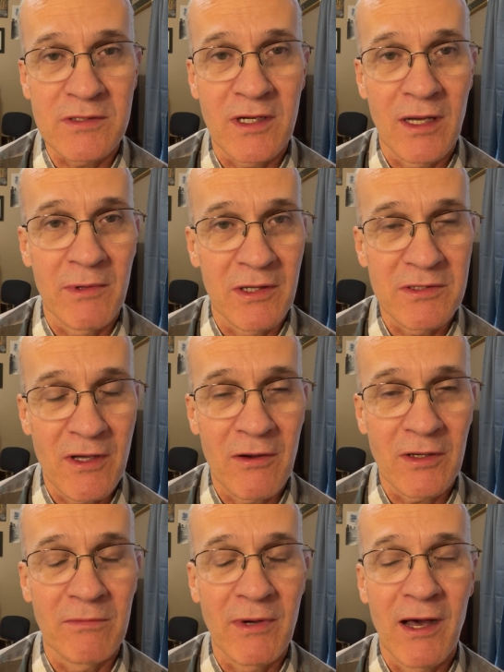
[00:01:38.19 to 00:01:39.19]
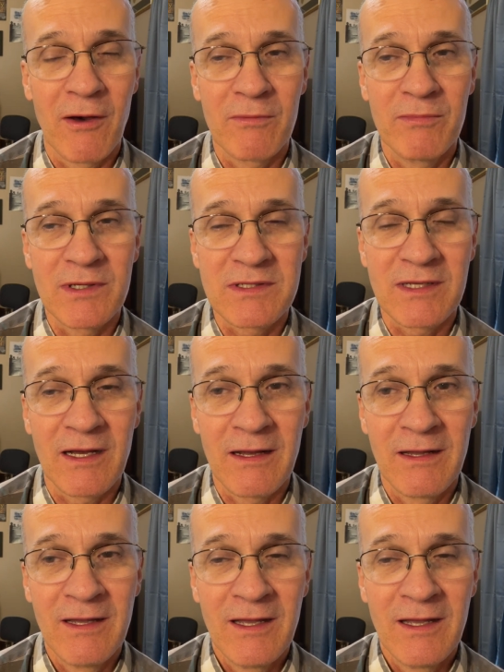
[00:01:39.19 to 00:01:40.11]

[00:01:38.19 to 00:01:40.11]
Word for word: that I'm going to talk about. But uh,